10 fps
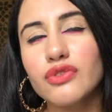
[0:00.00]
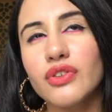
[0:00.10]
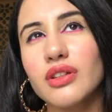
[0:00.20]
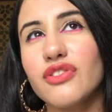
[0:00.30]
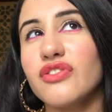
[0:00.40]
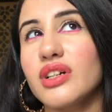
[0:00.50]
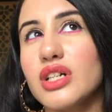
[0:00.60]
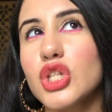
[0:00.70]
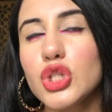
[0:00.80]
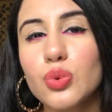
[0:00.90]
out for the
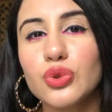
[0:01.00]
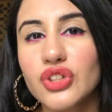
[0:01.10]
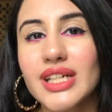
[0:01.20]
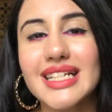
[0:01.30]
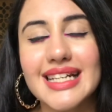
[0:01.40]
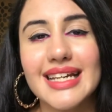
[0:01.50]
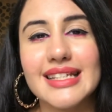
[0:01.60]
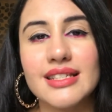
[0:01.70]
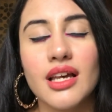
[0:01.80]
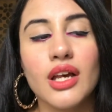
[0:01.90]
first 2-3 days.